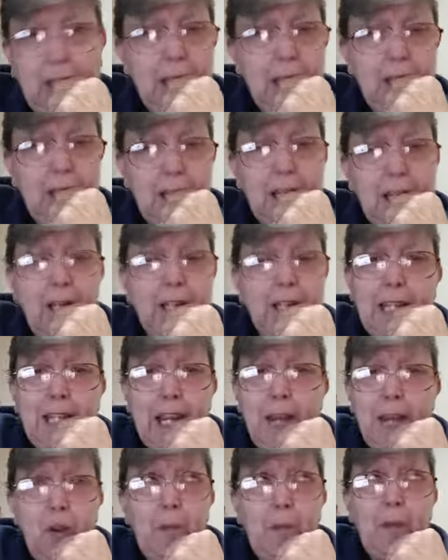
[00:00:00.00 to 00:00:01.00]
They don't
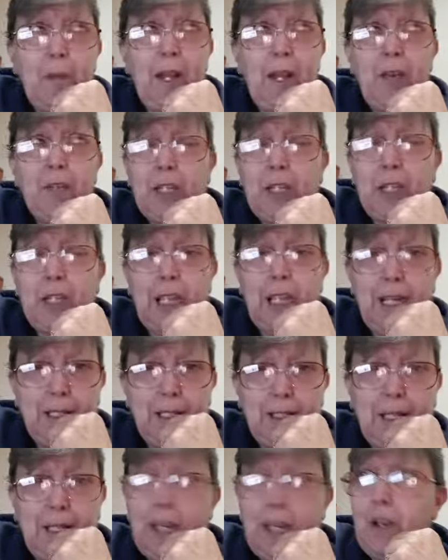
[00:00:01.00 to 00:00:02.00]
care about the kids.
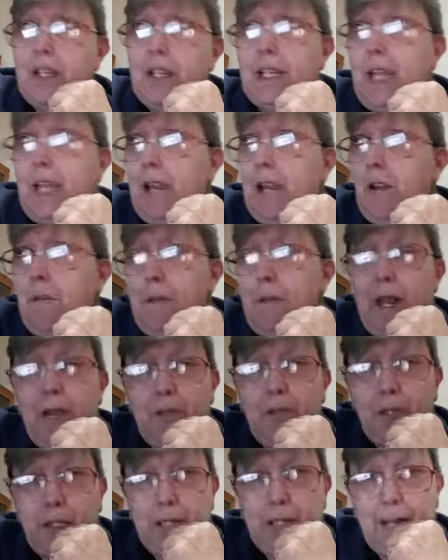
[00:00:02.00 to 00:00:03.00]
They don't care about
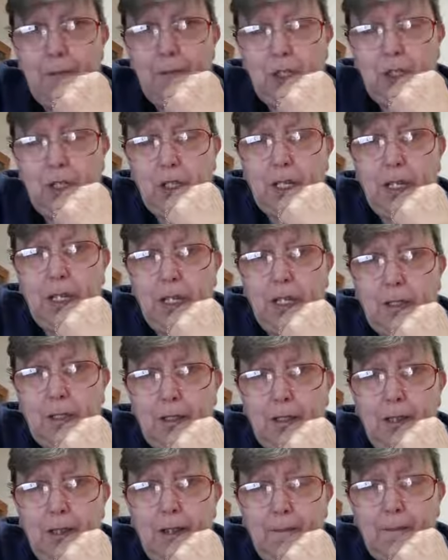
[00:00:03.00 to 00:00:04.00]
the damage the card's
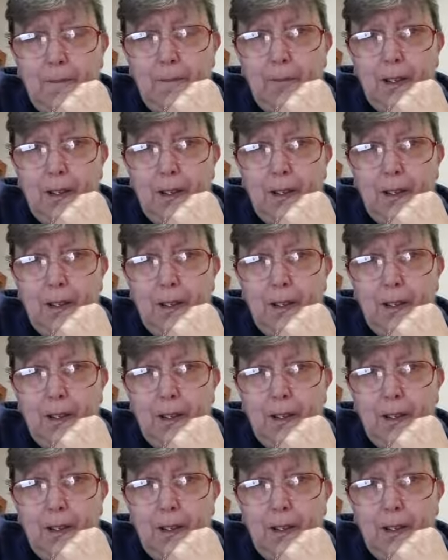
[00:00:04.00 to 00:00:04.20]
done.